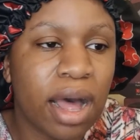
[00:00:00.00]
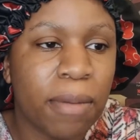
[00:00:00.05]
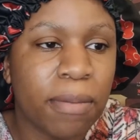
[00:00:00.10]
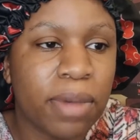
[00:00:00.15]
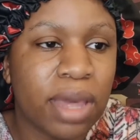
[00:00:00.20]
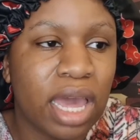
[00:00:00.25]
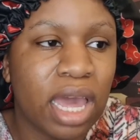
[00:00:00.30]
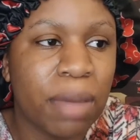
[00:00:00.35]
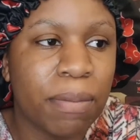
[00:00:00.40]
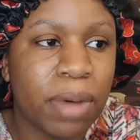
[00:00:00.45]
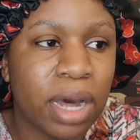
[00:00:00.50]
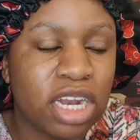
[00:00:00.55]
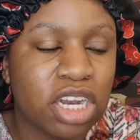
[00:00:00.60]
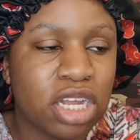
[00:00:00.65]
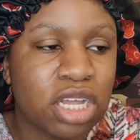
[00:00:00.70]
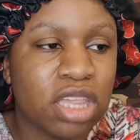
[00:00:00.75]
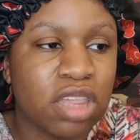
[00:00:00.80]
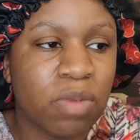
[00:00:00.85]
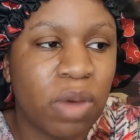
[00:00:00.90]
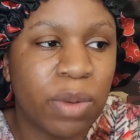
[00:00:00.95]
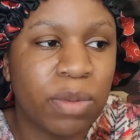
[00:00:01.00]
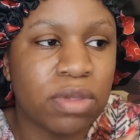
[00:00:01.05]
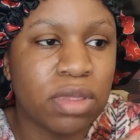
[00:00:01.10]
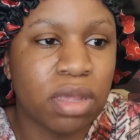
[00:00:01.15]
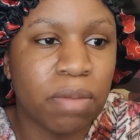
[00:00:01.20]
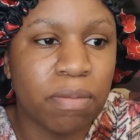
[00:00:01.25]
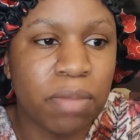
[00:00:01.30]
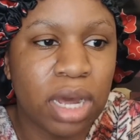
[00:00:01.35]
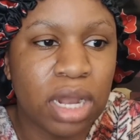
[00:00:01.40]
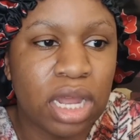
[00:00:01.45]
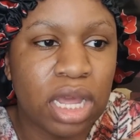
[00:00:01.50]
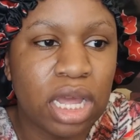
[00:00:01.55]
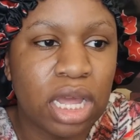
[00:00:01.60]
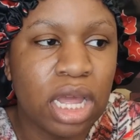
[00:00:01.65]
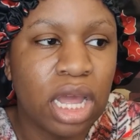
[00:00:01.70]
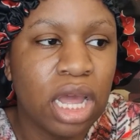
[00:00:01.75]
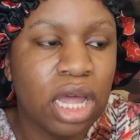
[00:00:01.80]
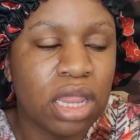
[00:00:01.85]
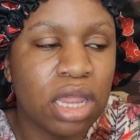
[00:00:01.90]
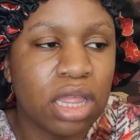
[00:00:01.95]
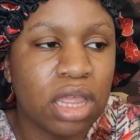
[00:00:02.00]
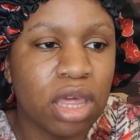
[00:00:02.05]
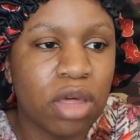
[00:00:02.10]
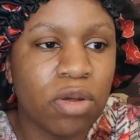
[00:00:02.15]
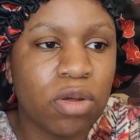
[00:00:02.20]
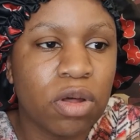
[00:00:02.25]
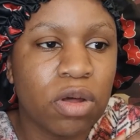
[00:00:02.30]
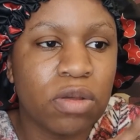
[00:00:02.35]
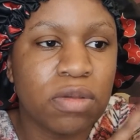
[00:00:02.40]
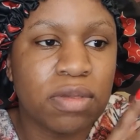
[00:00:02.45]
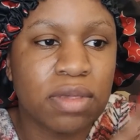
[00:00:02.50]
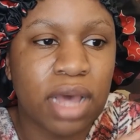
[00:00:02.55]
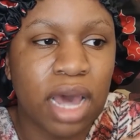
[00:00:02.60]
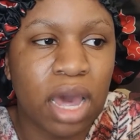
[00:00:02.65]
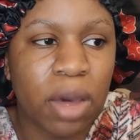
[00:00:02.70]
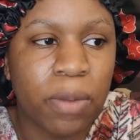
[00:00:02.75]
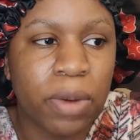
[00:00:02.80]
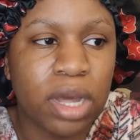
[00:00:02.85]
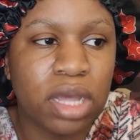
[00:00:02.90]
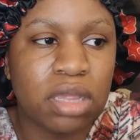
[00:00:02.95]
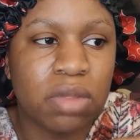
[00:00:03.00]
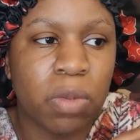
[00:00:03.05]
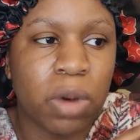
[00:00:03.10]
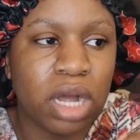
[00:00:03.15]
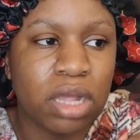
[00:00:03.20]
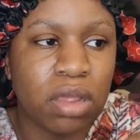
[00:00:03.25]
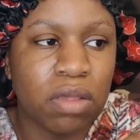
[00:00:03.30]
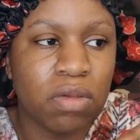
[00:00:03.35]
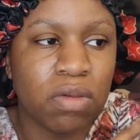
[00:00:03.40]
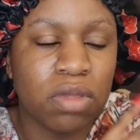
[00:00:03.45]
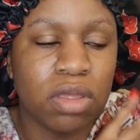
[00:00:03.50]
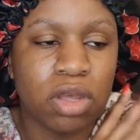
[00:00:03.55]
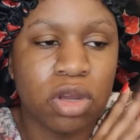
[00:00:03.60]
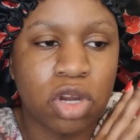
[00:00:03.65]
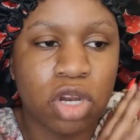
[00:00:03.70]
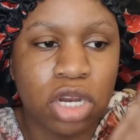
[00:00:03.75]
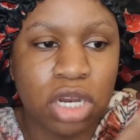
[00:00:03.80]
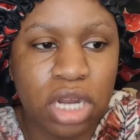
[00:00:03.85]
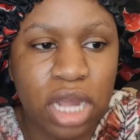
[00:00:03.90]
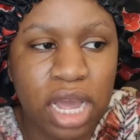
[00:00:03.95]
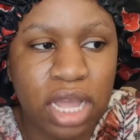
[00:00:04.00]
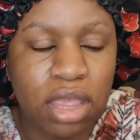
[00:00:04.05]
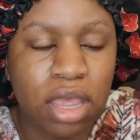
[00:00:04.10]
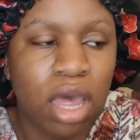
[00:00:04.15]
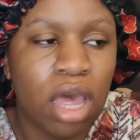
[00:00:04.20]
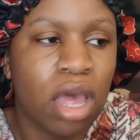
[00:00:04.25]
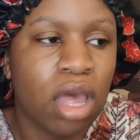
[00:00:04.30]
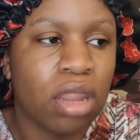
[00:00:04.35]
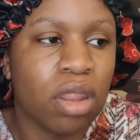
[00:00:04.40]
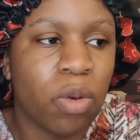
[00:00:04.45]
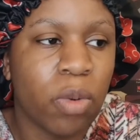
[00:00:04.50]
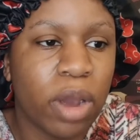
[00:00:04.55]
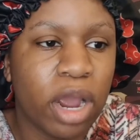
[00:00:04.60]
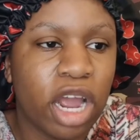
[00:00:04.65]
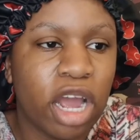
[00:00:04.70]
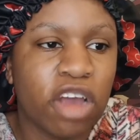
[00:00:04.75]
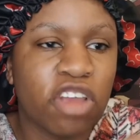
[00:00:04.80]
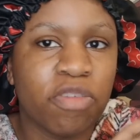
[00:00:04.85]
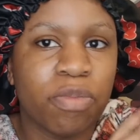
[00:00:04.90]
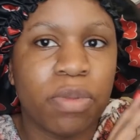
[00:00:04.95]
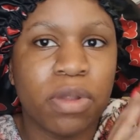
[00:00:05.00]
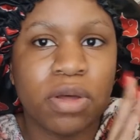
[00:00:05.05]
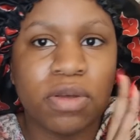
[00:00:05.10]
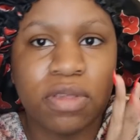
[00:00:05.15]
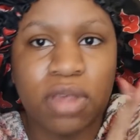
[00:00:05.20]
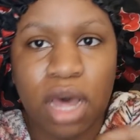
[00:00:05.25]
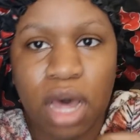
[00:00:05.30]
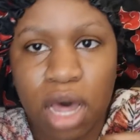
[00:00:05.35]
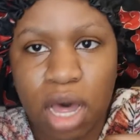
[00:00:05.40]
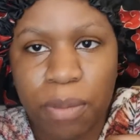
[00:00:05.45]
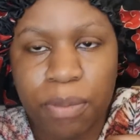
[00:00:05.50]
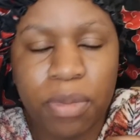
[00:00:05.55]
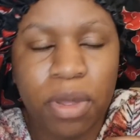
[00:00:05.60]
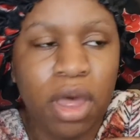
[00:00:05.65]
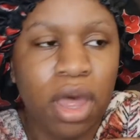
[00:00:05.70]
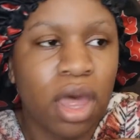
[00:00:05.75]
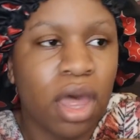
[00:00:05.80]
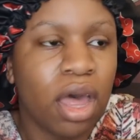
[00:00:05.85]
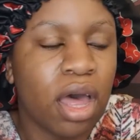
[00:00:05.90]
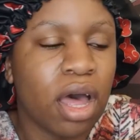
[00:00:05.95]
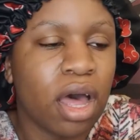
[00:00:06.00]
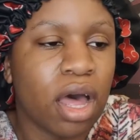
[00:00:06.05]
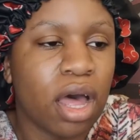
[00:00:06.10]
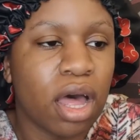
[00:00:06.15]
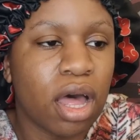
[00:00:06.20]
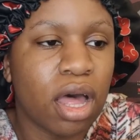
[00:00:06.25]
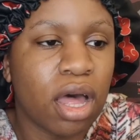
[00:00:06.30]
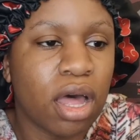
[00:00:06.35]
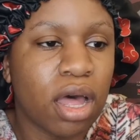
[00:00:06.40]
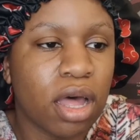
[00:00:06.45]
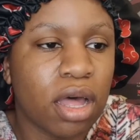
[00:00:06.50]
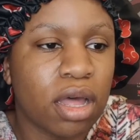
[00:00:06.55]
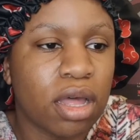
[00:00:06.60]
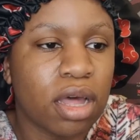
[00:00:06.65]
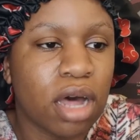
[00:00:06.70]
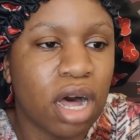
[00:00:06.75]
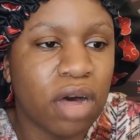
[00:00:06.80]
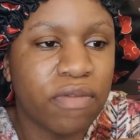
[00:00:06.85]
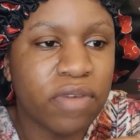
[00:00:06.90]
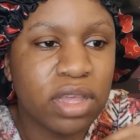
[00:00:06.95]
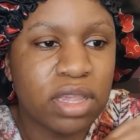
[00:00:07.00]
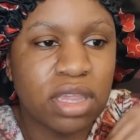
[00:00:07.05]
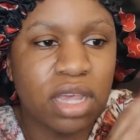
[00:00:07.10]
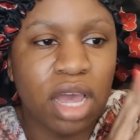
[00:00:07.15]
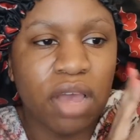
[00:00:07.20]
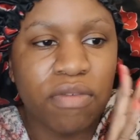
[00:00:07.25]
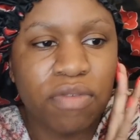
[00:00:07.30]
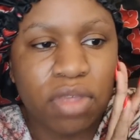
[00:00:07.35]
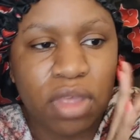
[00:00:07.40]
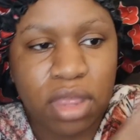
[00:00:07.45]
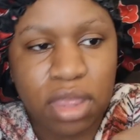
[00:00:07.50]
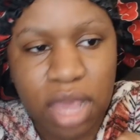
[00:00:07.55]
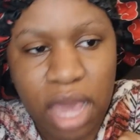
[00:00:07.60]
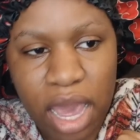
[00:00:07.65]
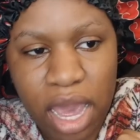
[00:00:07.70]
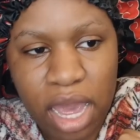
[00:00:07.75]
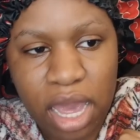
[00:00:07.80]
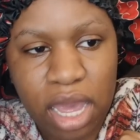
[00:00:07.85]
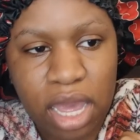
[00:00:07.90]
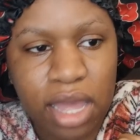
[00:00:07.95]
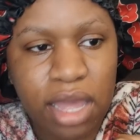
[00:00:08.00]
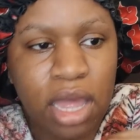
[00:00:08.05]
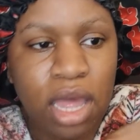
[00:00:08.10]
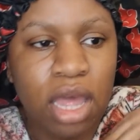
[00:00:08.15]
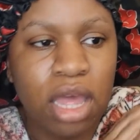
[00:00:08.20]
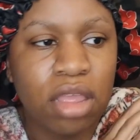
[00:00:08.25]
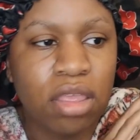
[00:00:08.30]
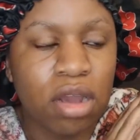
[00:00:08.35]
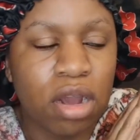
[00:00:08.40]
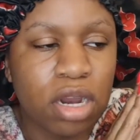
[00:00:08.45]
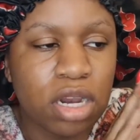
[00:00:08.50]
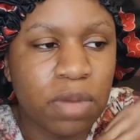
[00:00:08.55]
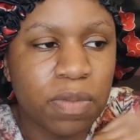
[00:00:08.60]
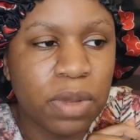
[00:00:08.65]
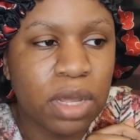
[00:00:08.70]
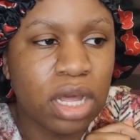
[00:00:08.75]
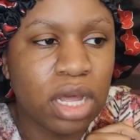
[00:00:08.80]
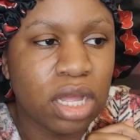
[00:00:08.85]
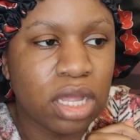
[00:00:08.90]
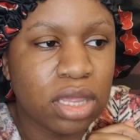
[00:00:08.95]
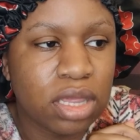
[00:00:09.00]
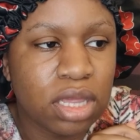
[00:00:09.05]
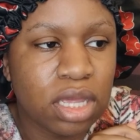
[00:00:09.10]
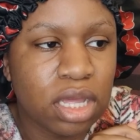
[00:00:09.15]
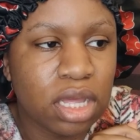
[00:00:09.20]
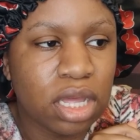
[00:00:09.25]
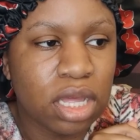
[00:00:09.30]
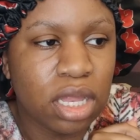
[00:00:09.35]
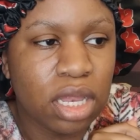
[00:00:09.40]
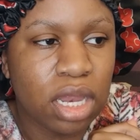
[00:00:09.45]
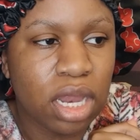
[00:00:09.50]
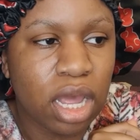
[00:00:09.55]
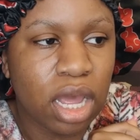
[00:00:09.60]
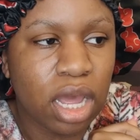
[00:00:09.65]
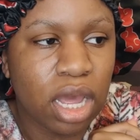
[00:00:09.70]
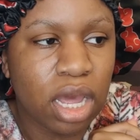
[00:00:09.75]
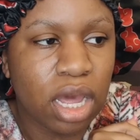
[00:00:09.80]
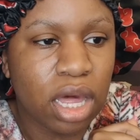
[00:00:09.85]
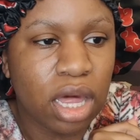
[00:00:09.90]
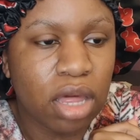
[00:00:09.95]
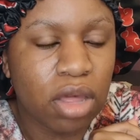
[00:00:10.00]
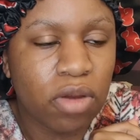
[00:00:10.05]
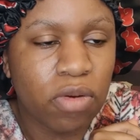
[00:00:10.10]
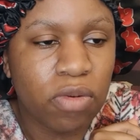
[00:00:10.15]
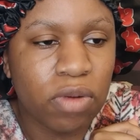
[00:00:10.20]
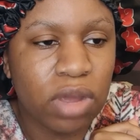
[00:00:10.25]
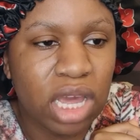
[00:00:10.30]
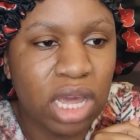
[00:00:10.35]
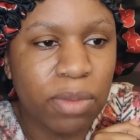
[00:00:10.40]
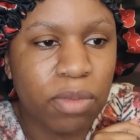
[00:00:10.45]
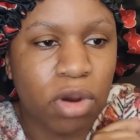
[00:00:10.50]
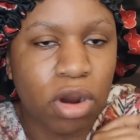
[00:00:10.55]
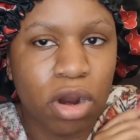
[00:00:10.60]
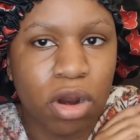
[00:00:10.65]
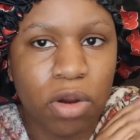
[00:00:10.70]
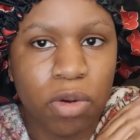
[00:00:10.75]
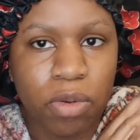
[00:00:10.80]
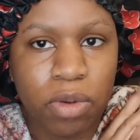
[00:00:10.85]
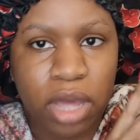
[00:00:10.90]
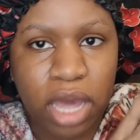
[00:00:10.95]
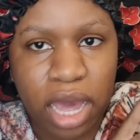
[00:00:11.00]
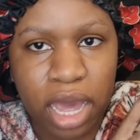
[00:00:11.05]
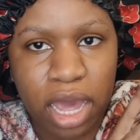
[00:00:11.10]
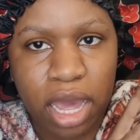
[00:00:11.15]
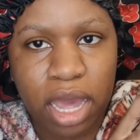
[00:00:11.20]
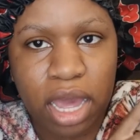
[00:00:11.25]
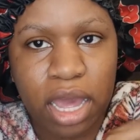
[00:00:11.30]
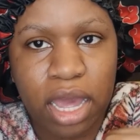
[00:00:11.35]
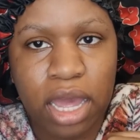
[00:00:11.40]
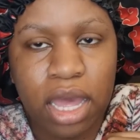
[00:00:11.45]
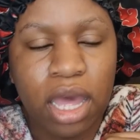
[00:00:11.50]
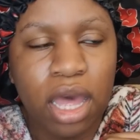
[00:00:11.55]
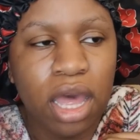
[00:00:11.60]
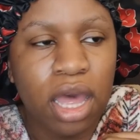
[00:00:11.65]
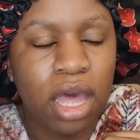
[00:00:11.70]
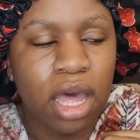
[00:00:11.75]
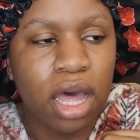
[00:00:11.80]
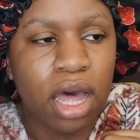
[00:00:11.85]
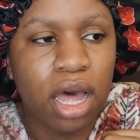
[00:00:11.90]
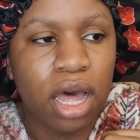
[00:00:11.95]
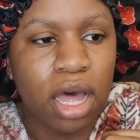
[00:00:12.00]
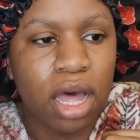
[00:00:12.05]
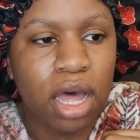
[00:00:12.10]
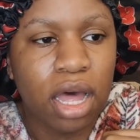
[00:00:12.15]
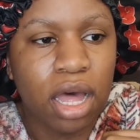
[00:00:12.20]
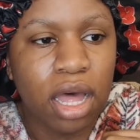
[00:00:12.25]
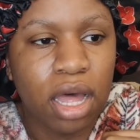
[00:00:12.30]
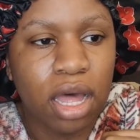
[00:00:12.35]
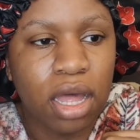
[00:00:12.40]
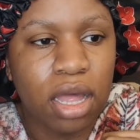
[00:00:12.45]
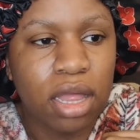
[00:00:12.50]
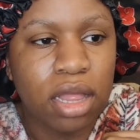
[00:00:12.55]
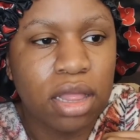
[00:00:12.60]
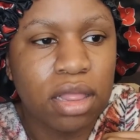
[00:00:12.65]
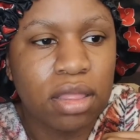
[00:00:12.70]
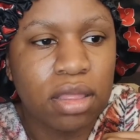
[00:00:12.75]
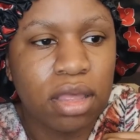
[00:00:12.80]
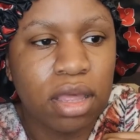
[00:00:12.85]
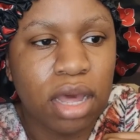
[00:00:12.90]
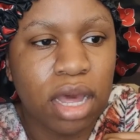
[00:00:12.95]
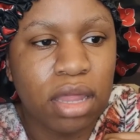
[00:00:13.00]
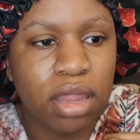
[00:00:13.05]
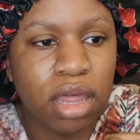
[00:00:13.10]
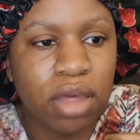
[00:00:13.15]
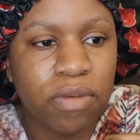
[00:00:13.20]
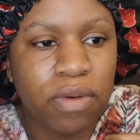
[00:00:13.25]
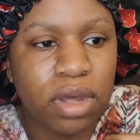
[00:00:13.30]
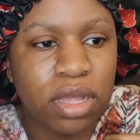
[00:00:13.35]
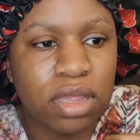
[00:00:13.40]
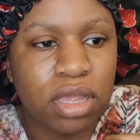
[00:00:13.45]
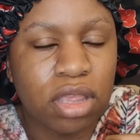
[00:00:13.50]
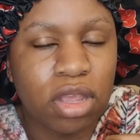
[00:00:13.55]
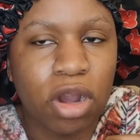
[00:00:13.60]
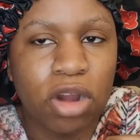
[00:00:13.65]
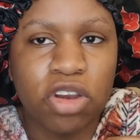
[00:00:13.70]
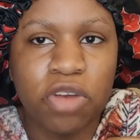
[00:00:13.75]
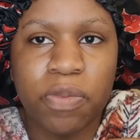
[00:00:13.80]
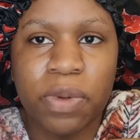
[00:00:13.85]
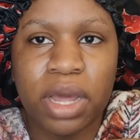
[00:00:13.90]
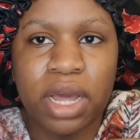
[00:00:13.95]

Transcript: King Botch gets away with some money. The deal goes sideways. Watts is losing her shit. The warehouse blows up. Coffee saves the day. Tarja P. Henson and Kareem are okay. I think Tarja P.